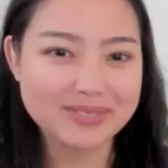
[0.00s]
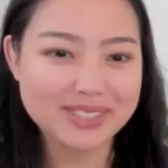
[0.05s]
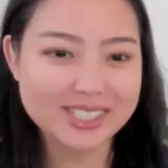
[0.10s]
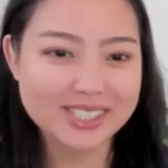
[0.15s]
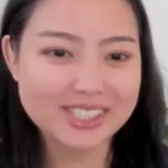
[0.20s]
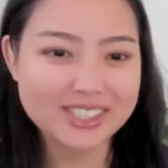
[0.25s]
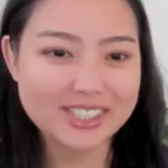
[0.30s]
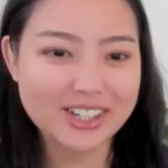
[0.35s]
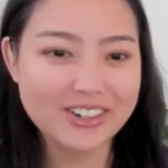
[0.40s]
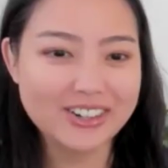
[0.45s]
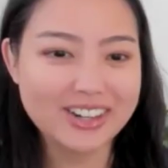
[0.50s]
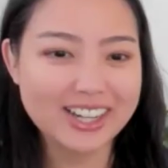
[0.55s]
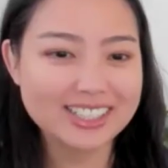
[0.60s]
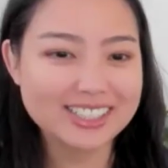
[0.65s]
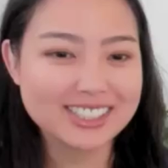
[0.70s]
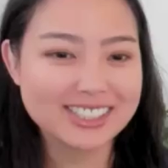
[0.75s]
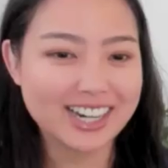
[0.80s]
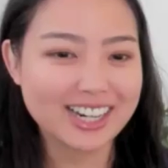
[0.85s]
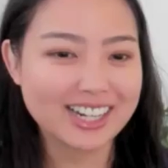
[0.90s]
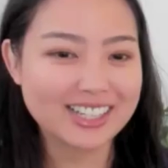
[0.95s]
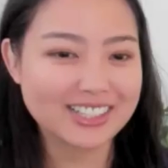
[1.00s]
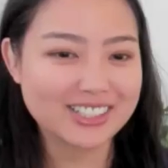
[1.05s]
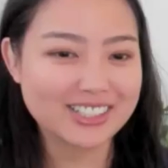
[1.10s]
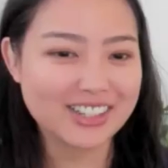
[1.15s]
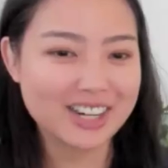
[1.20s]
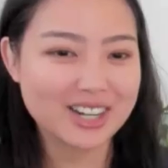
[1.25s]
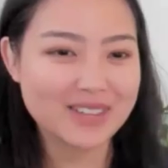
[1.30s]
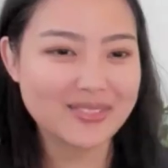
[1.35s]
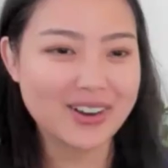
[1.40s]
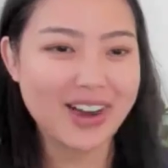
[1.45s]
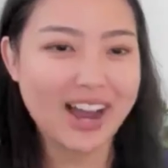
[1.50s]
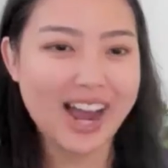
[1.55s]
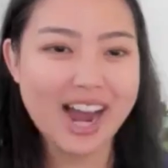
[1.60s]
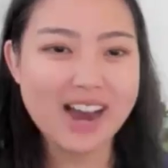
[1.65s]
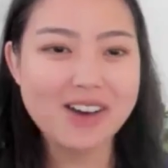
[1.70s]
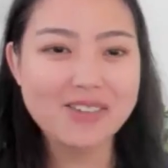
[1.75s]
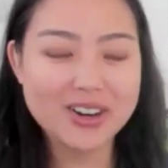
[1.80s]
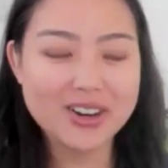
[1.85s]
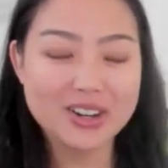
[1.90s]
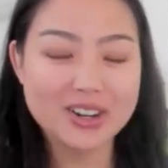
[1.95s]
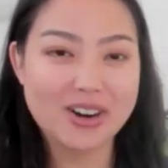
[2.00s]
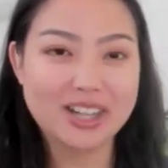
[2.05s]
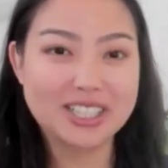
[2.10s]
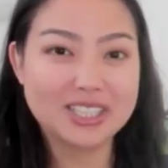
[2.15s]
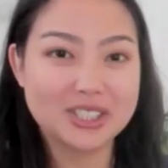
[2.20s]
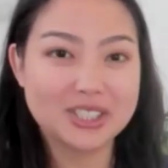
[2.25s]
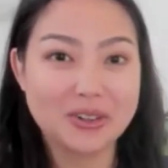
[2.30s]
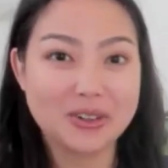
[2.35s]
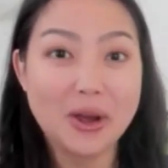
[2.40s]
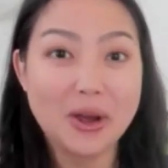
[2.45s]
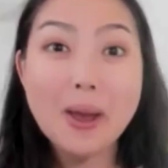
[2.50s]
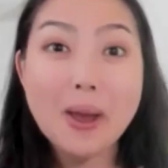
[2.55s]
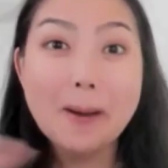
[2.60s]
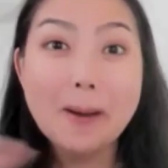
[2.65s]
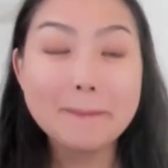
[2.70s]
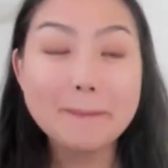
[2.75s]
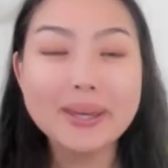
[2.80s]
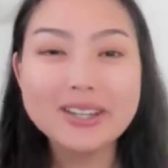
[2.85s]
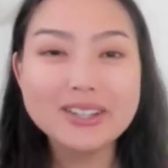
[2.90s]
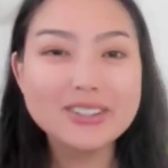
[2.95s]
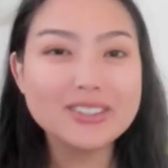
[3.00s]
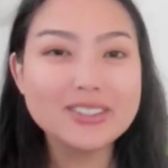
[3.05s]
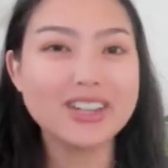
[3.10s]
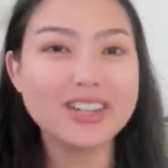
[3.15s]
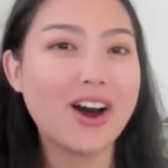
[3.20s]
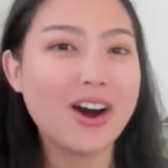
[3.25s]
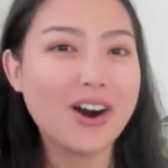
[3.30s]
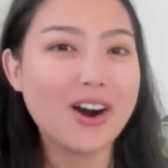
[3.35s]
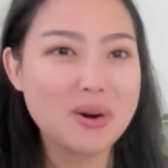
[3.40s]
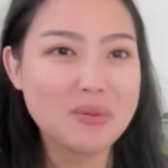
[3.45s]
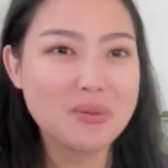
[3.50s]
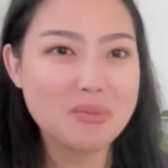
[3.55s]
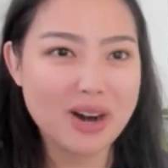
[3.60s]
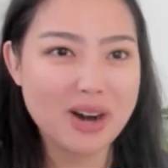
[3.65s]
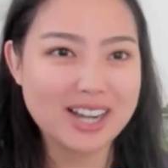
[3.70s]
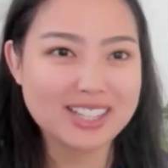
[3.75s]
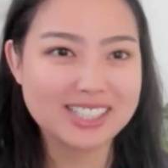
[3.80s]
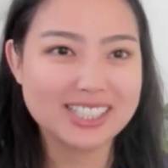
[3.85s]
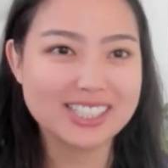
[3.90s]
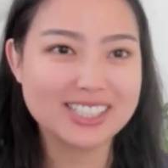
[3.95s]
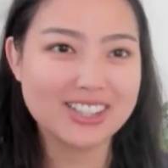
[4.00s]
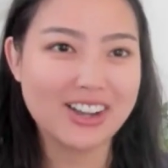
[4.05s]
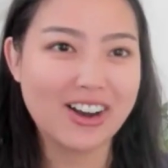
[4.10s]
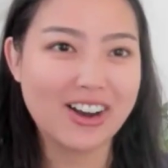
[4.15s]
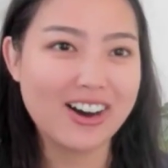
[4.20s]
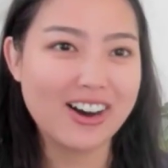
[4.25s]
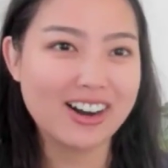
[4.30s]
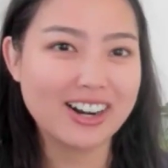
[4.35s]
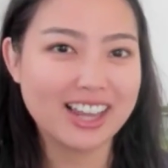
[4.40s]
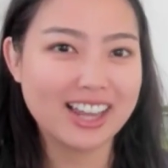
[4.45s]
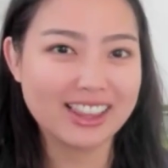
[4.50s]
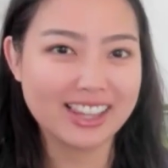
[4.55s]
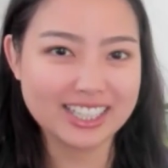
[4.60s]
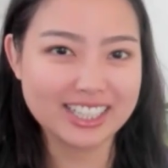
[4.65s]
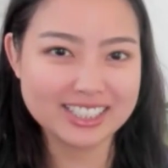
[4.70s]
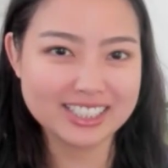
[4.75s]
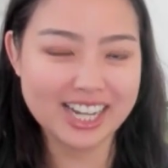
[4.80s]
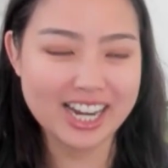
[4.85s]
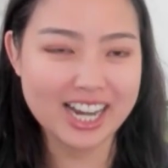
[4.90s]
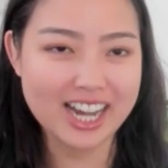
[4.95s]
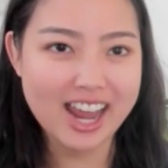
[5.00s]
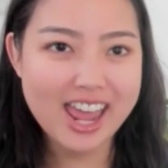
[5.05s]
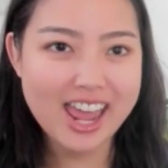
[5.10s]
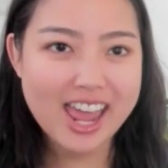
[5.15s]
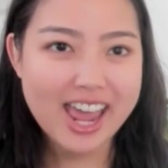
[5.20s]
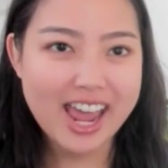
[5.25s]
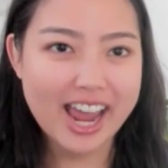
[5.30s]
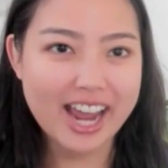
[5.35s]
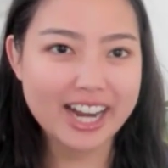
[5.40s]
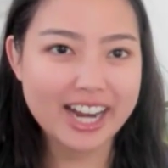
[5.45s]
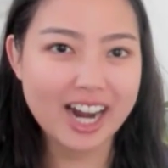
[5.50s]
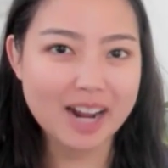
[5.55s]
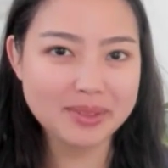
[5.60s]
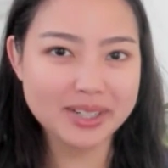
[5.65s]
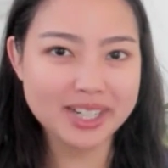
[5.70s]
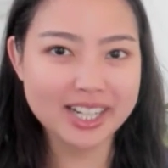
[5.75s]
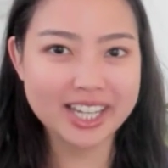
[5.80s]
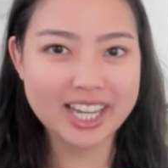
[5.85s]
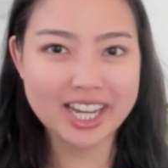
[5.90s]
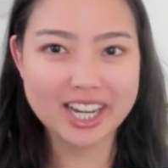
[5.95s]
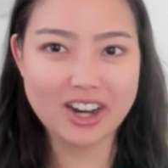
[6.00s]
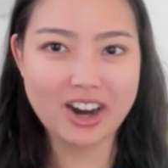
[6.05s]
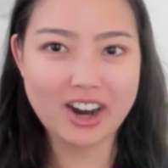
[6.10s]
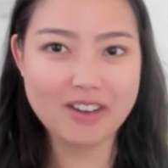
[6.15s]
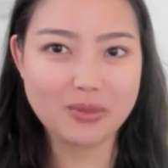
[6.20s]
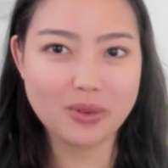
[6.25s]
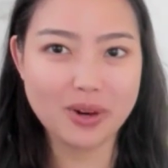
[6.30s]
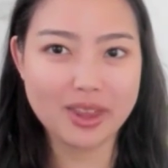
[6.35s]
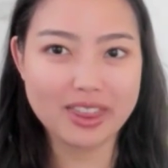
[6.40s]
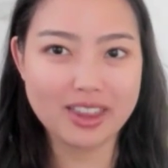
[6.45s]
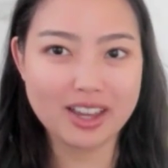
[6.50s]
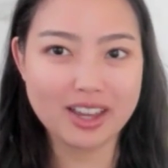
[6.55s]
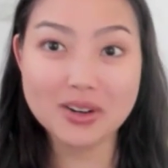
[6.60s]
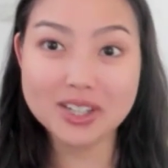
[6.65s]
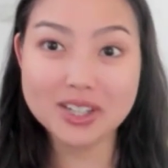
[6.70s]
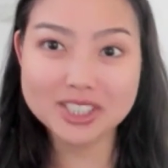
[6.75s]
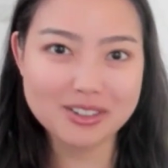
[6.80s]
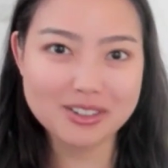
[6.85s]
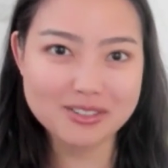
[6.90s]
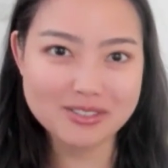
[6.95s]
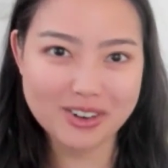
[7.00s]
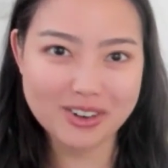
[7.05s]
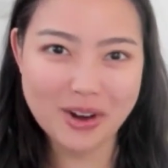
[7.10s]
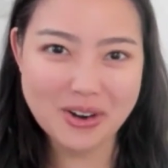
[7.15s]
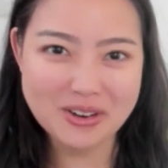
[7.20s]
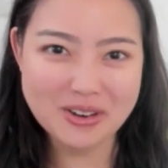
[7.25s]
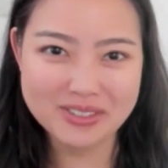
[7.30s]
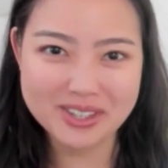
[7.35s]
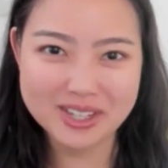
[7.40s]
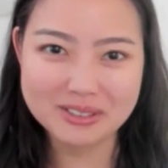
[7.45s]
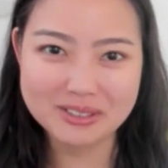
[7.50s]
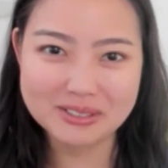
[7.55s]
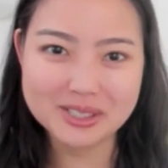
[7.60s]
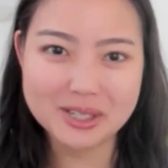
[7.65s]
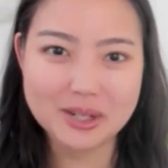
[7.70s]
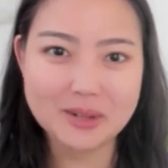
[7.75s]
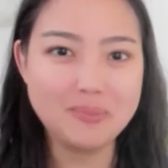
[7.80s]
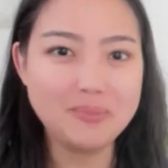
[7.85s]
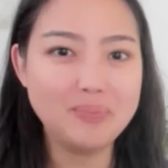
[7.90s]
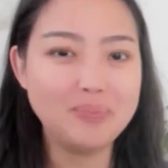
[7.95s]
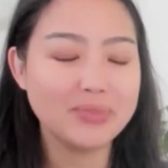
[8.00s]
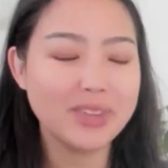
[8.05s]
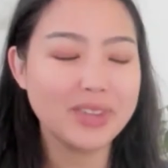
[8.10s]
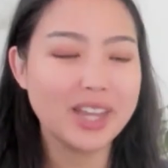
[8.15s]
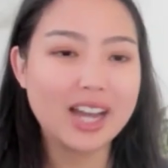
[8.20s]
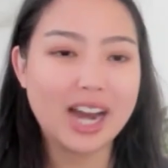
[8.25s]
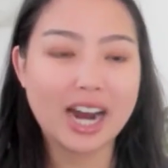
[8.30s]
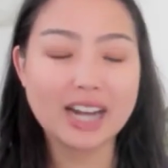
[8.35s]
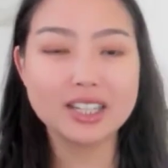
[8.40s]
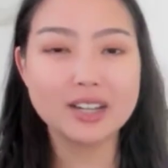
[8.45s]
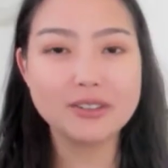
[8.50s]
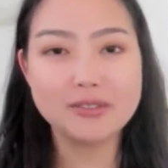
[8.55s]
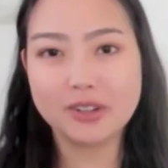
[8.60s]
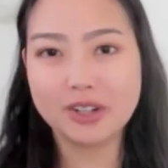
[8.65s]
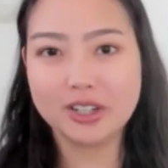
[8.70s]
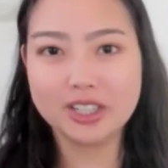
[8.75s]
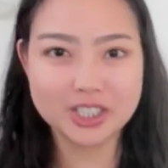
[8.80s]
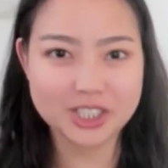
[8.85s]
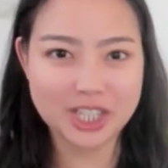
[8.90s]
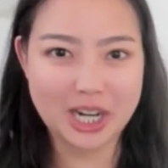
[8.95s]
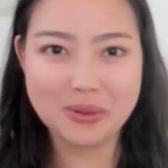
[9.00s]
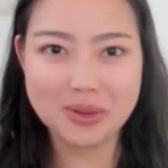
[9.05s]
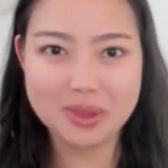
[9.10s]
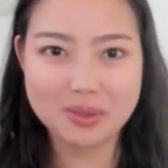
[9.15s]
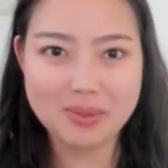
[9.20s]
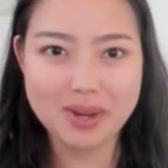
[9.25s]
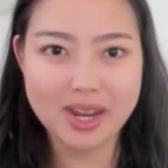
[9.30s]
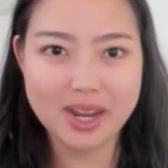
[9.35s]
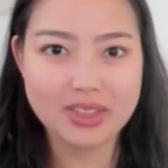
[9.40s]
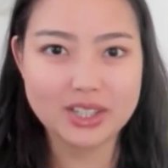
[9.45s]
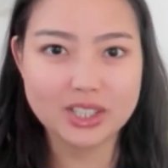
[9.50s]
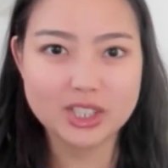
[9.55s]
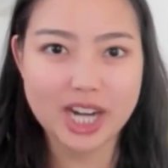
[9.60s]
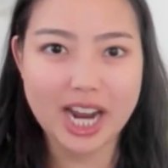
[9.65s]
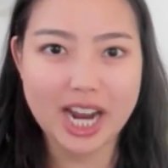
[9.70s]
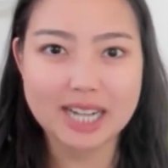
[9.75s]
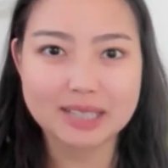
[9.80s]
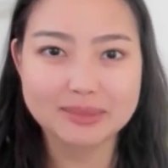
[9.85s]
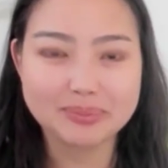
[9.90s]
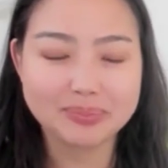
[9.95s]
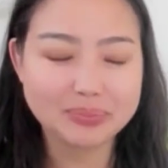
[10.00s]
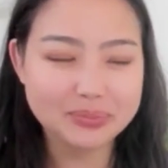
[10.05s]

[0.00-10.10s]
so excited to talk about how we are going to build our presence on LinkedIn. And I'm going to kick it off with a question for all of you. So I'd love for you to share with me in the chat